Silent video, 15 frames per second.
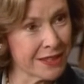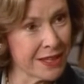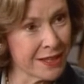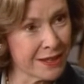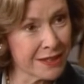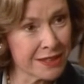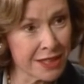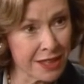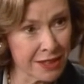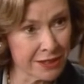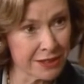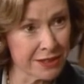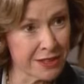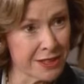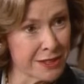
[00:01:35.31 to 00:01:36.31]
And
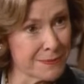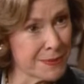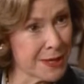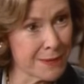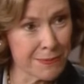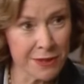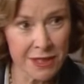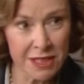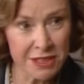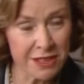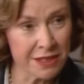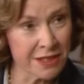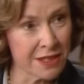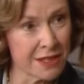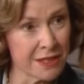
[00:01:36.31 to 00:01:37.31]
adults in the
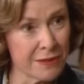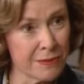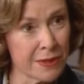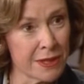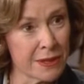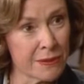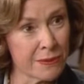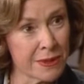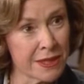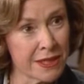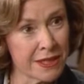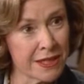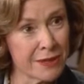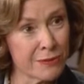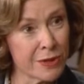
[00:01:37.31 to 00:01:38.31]
population got it right
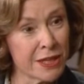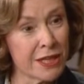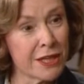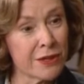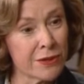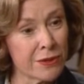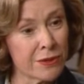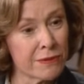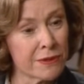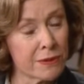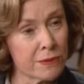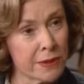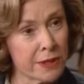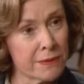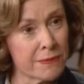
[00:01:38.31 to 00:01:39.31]
away and really
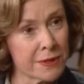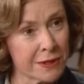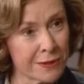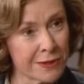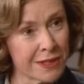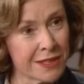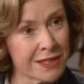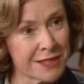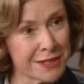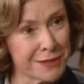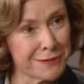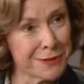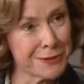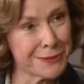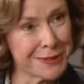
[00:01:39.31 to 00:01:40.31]
overwhelmed the critics,
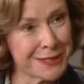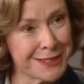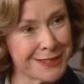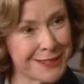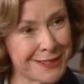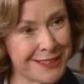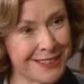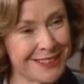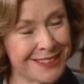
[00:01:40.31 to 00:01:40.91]
if you recall.